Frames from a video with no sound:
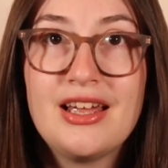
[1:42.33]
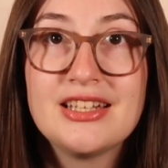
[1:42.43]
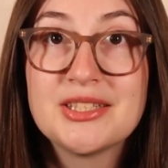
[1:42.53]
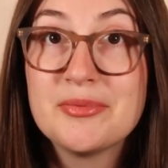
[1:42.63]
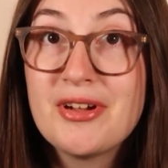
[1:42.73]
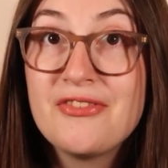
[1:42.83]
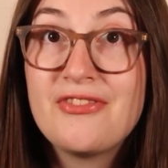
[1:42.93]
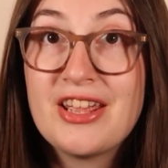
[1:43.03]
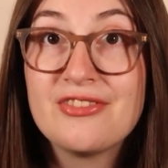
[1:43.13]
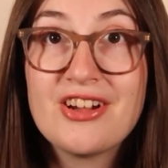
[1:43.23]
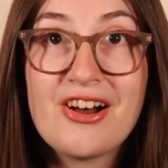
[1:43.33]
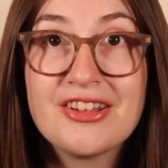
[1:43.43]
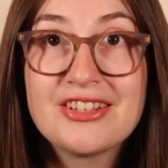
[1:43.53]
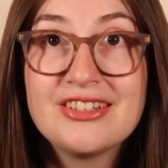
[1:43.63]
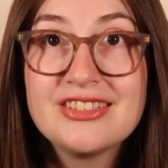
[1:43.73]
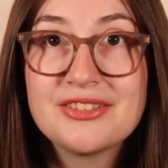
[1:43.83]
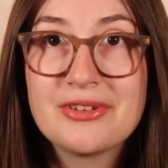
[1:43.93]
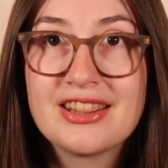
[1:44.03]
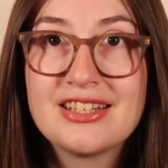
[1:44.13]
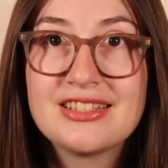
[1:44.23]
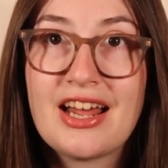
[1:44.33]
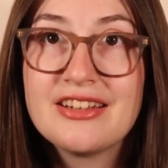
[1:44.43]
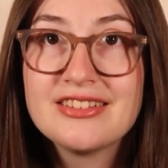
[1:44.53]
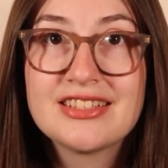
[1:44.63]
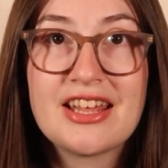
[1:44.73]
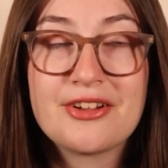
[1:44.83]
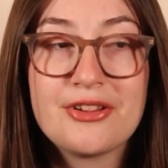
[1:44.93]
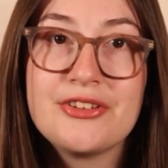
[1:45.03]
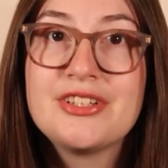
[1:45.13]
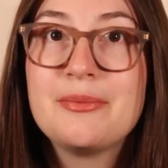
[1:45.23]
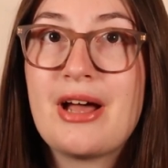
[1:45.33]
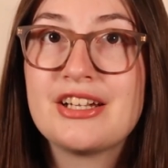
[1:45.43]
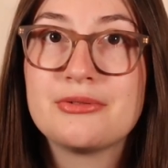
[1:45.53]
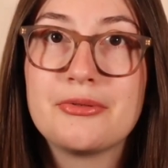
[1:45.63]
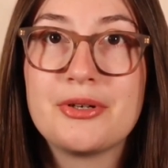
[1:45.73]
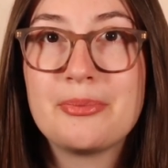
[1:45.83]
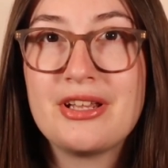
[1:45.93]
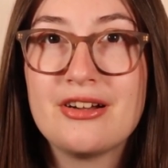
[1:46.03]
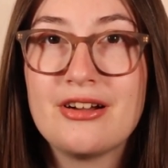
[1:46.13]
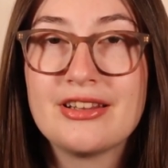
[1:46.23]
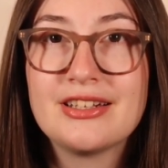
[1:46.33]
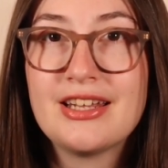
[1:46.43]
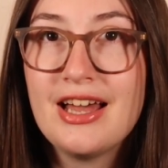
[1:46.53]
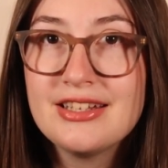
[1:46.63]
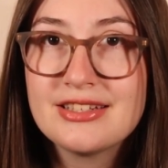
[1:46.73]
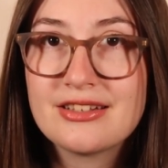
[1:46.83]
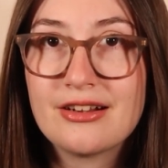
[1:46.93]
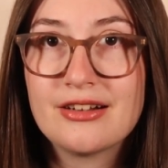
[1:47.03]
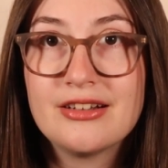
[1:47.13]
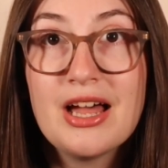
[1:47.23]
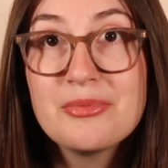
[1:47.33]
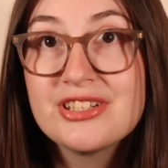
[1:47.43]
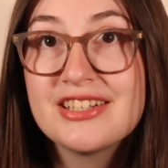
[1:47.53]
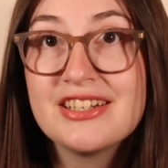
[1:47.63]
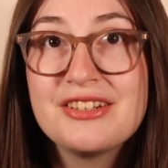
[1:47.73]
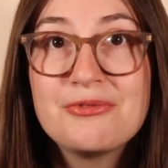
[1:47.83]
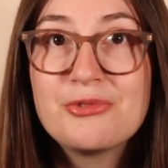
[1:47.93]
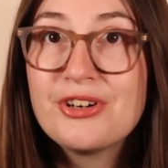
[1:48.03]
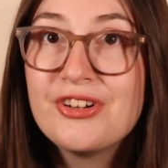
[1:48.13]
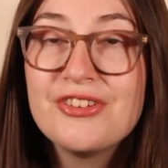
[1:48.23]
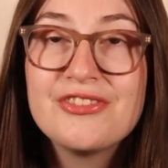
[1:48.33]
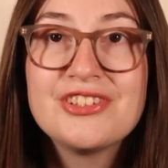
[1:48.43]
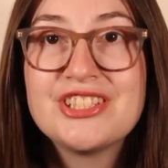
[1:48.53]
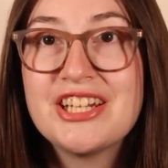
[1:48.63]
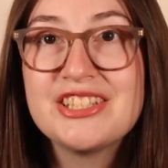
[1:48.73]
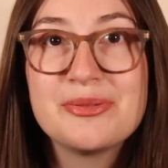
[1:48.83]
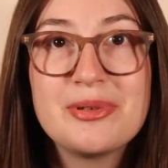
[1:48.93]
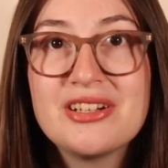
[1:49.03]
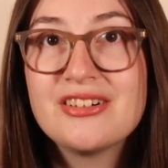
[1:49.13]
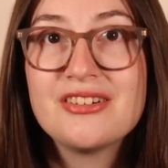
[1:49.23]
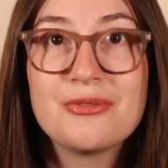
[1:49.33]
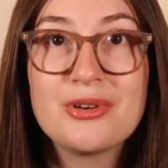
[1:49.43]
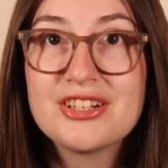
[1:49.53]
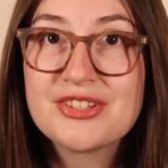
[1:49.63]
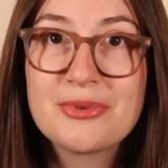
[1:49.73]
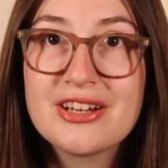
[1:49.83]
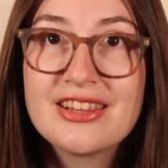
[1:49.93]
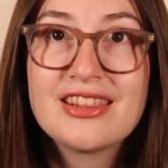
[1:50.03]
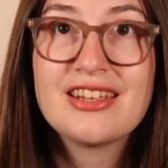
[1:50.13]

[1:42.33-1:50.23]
Some of my favorite authors with styles that closely match what would appear on the test are Emerson, Woolf, Shakespeare, Wordsworth.